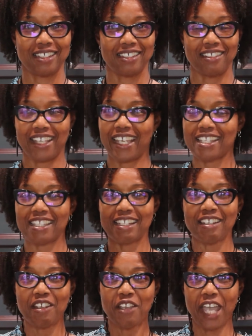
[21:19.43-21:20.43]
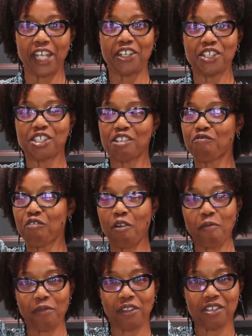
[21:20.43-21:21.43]
You're getting energy
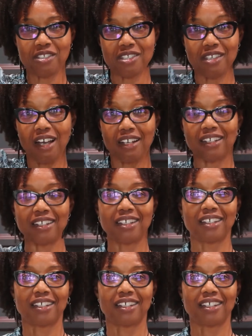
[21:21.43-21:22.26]
from the sun.